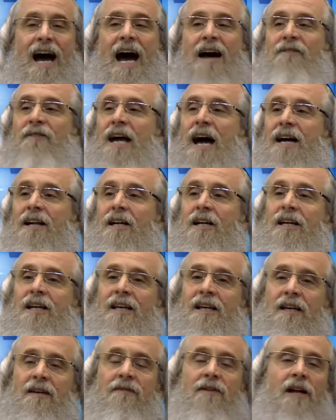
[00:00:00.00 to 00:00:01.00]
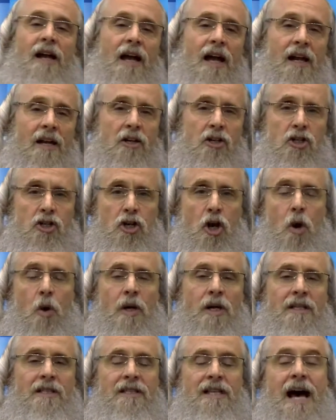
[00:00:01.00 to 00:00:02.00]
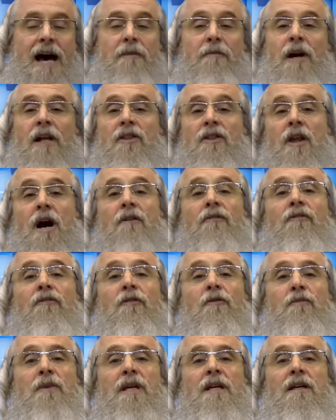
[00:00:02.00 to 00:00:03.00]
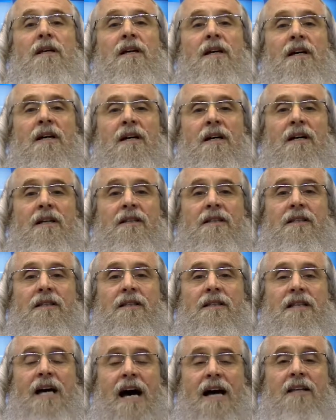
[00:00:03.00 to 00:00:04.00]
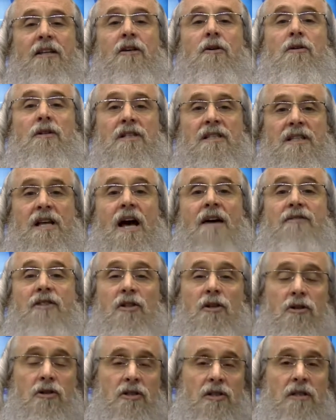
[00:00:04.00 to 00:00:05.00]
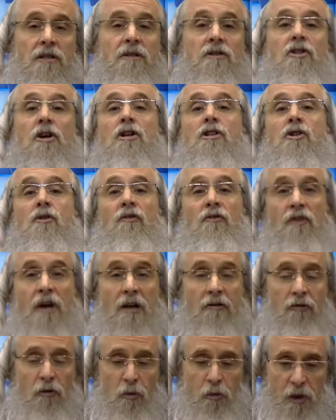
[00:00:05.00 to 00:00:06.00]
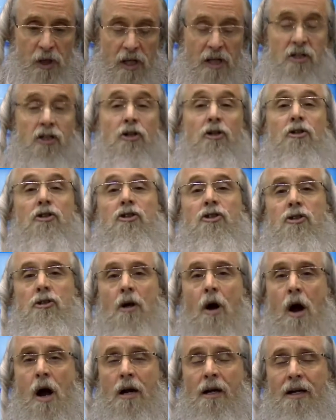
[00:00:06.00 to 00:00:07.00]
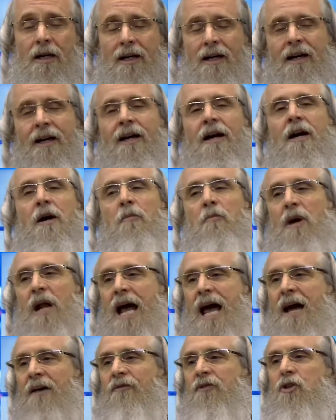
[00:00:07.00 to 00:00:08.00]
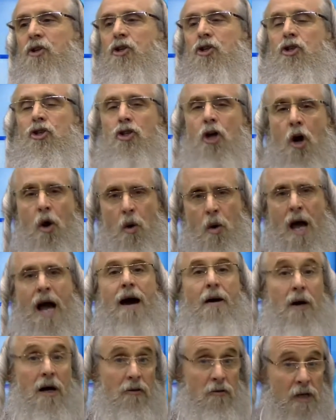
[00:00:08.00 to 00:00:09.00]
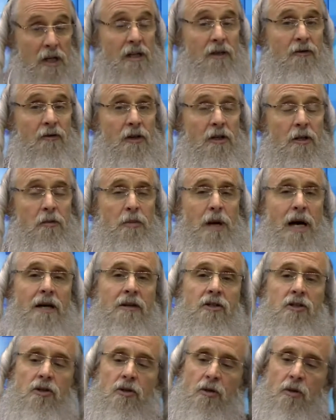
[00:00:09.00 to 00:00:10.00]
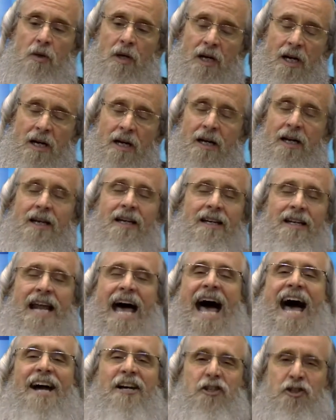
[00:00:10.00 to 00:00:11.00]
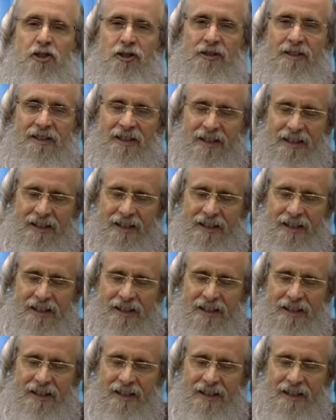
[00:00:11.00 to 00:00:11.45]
I've got to give it, I got to show it. It's not enough for me to dan you l'schaf schus and judge you favorably, it's a good start, but I have to show how I really feel about you in action.